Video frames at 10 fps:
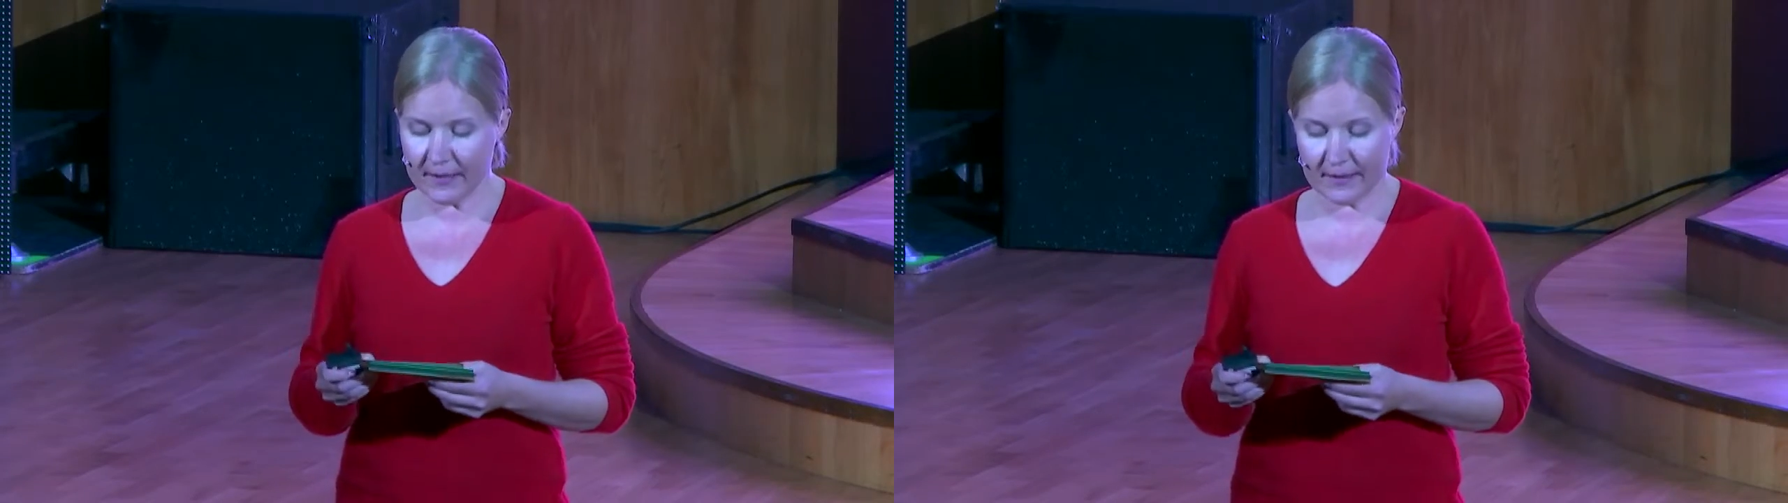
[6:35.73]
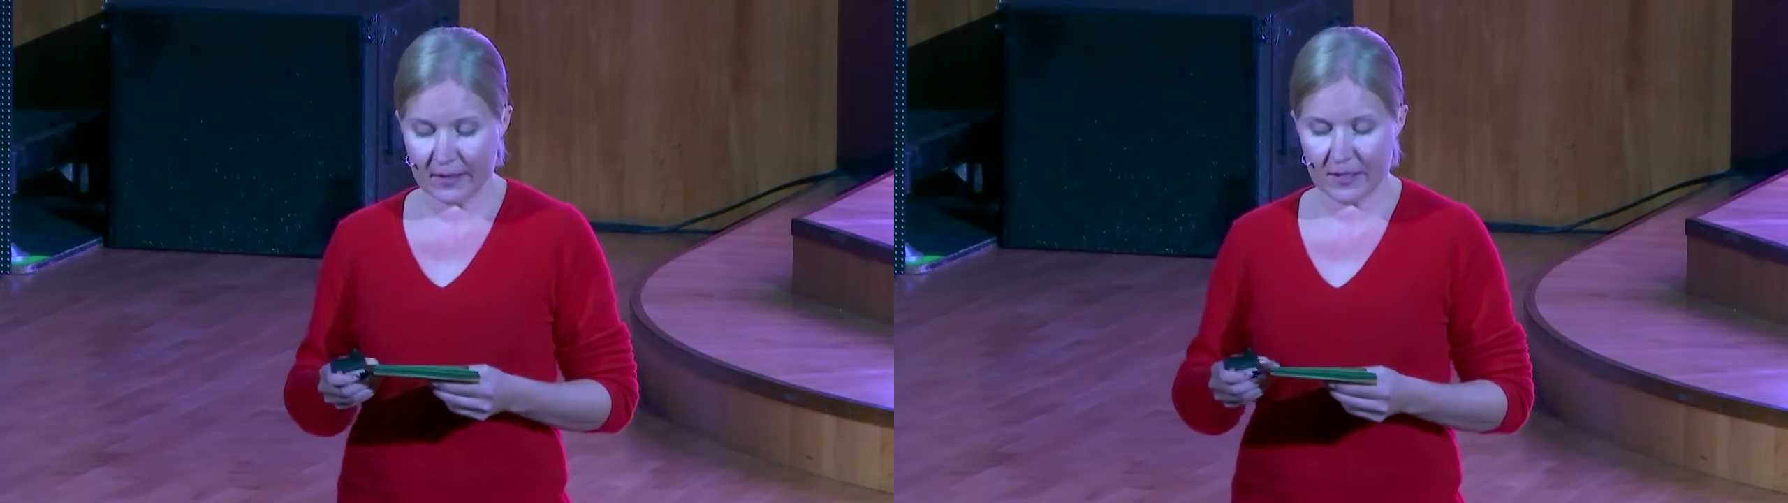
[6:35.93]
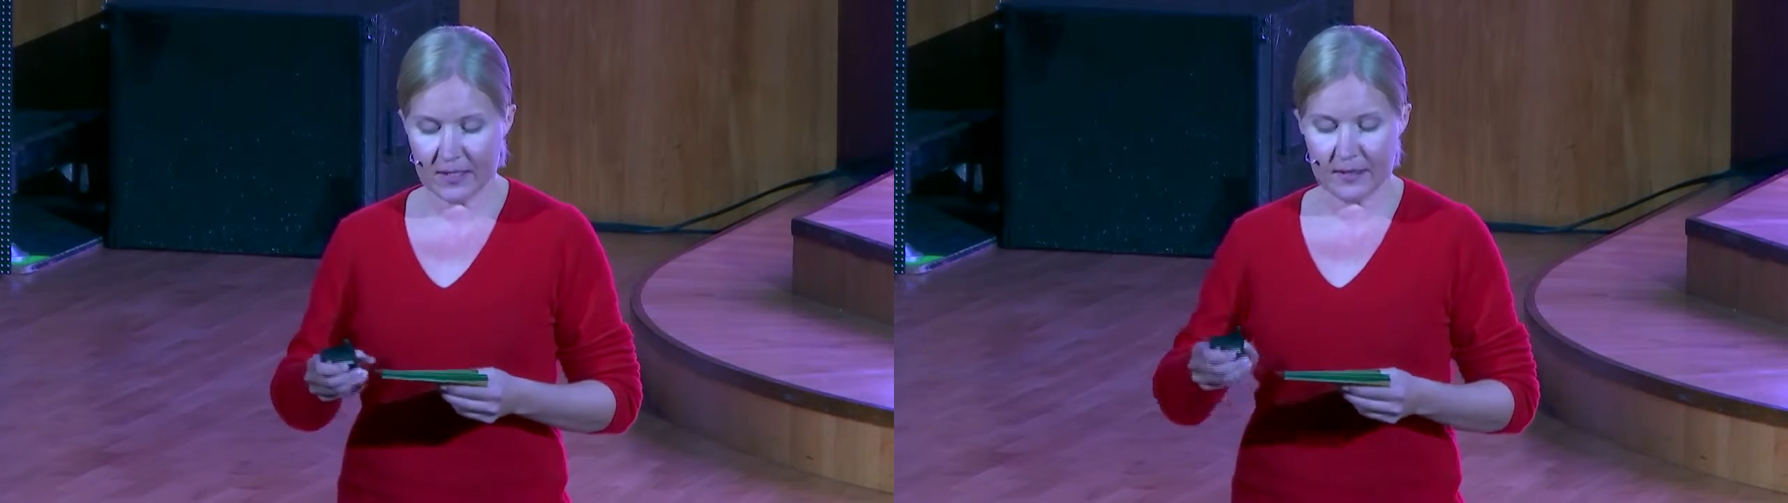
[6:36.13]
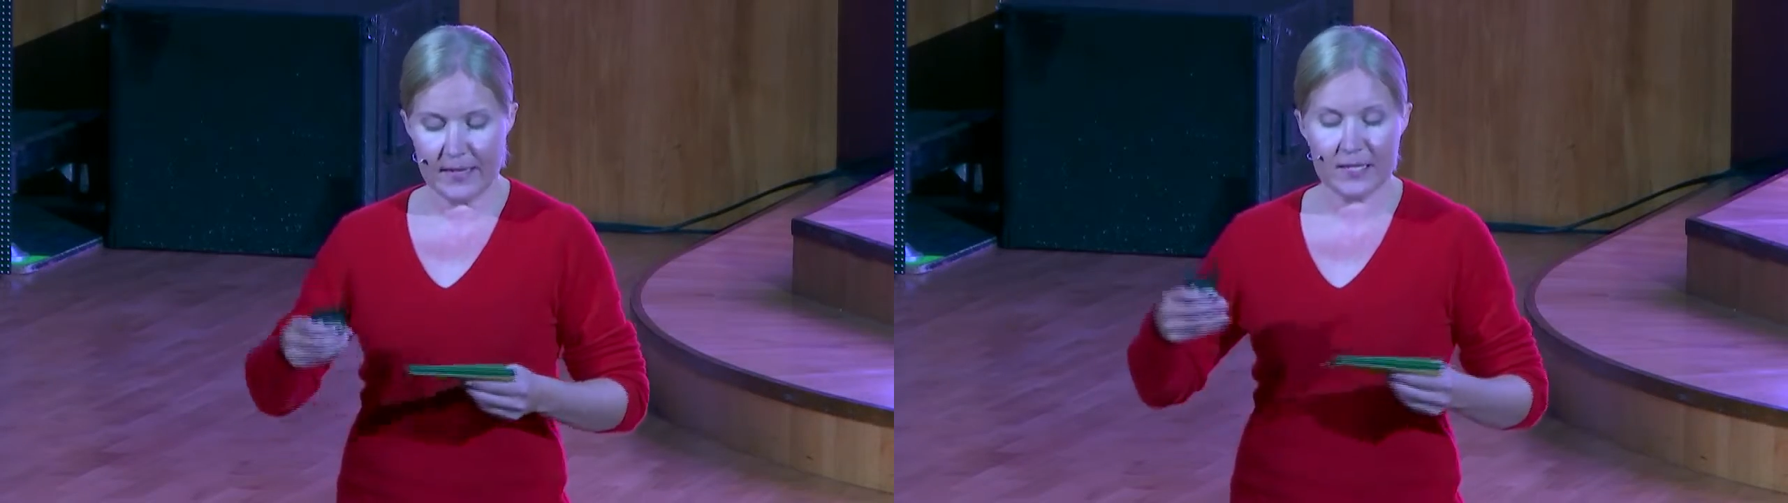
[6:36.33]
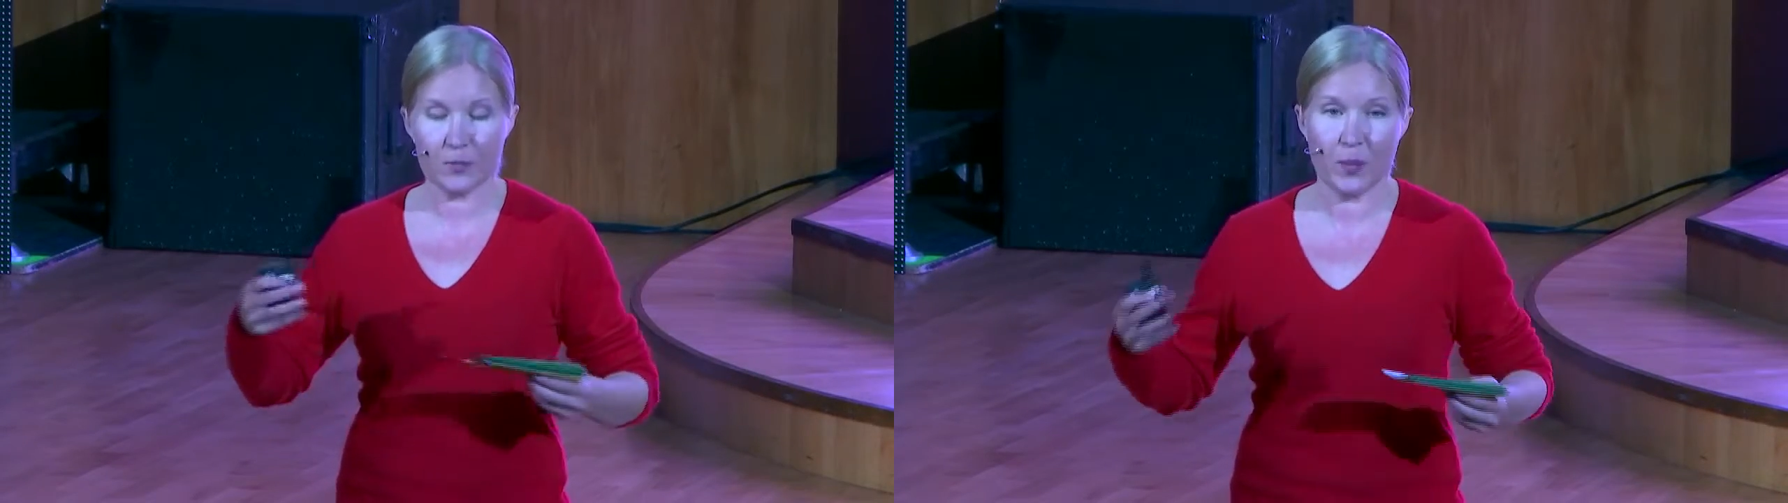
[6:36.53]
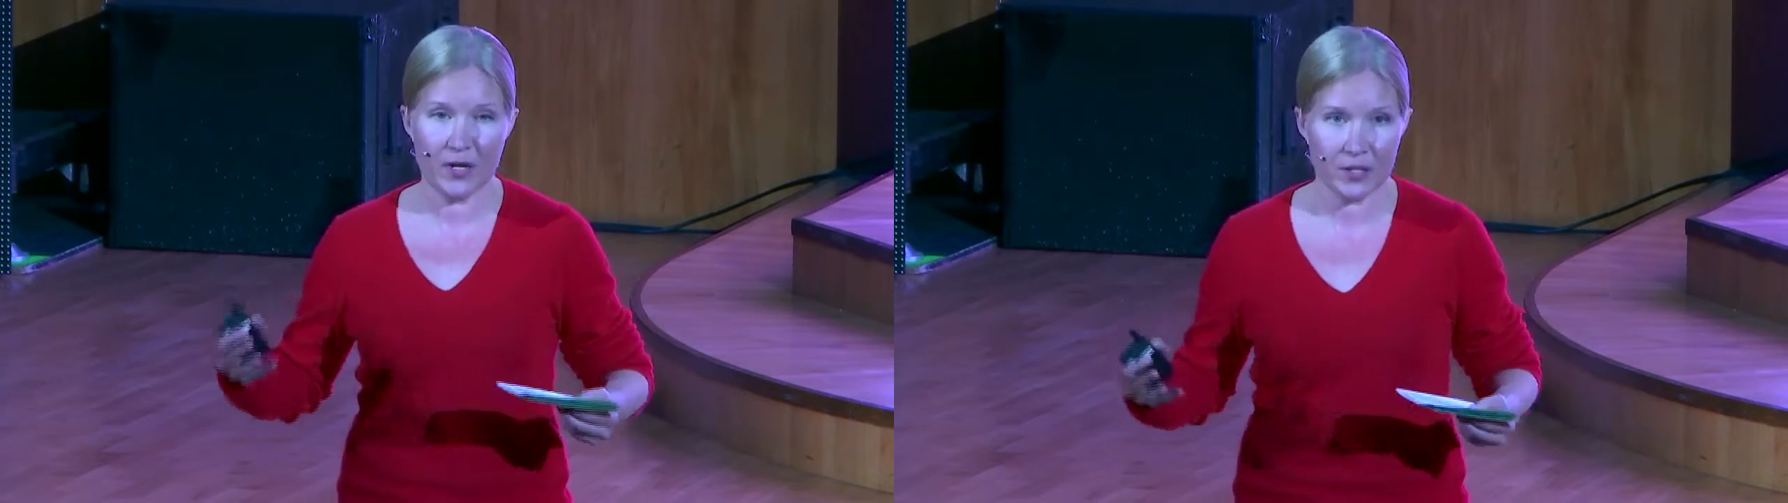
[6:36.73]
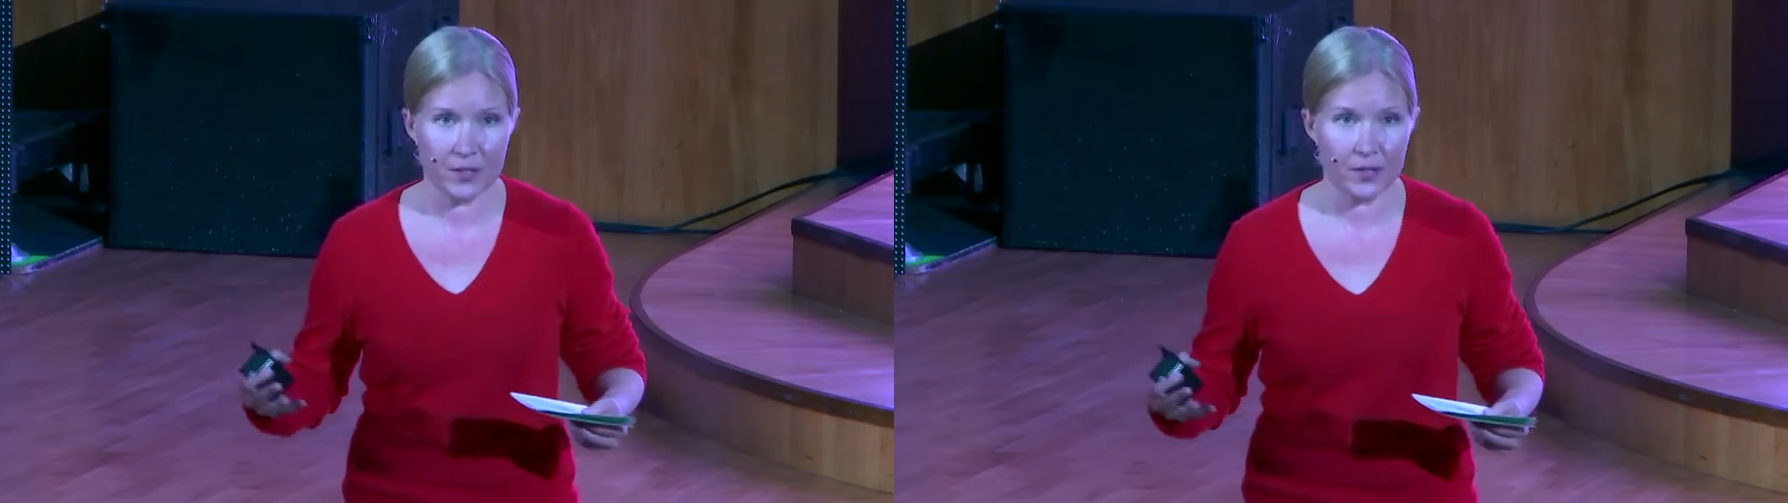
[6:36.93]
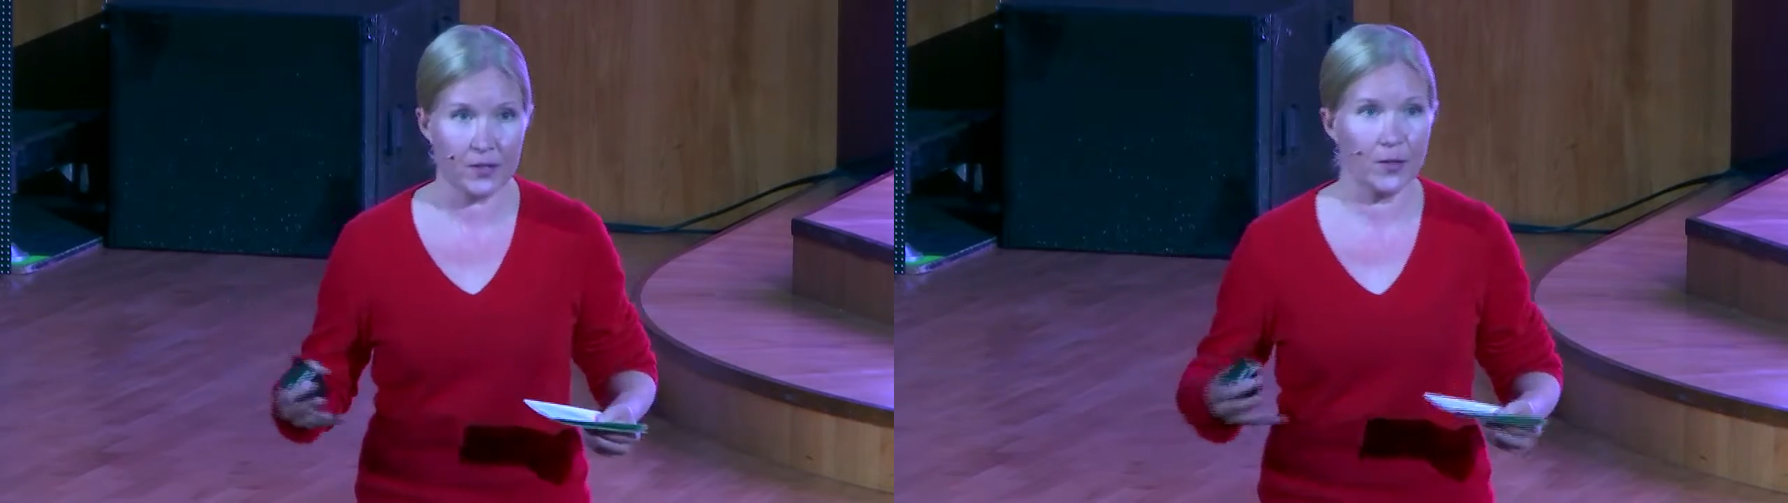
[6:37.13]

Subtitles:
such as expressions,